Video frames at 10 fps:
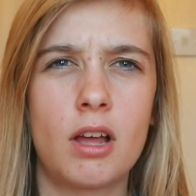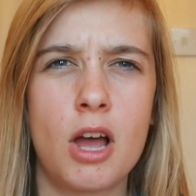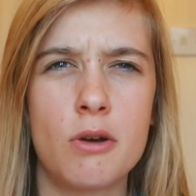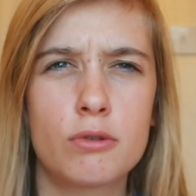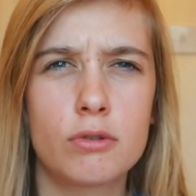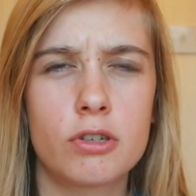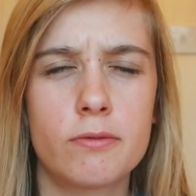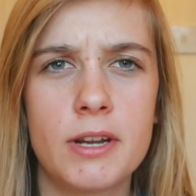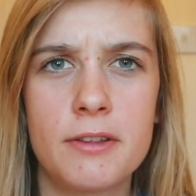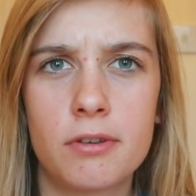I was also
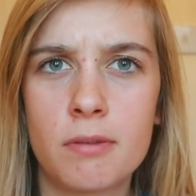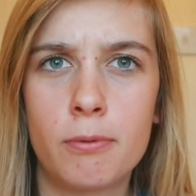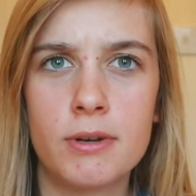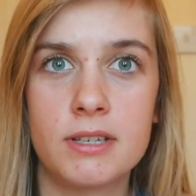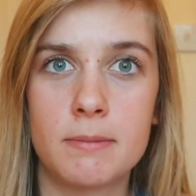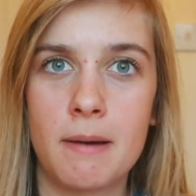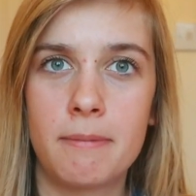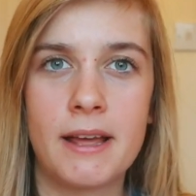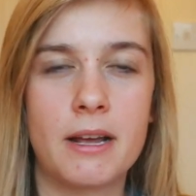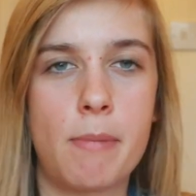really disappointed about
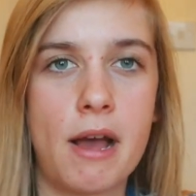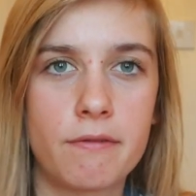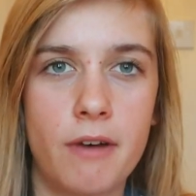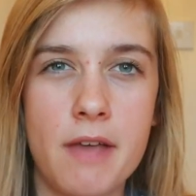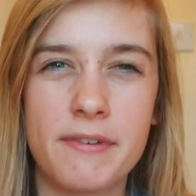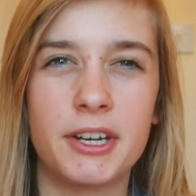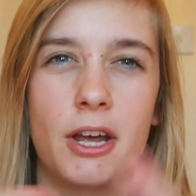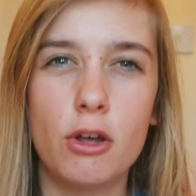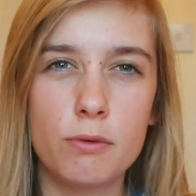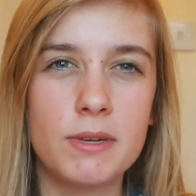playing a back five and I
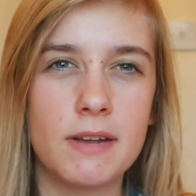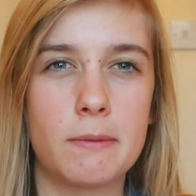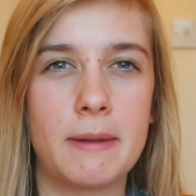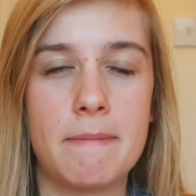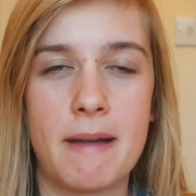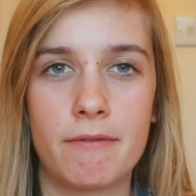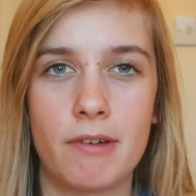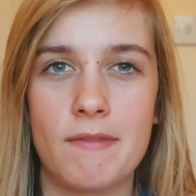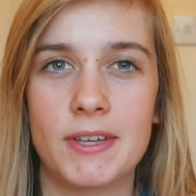hope we never play a back five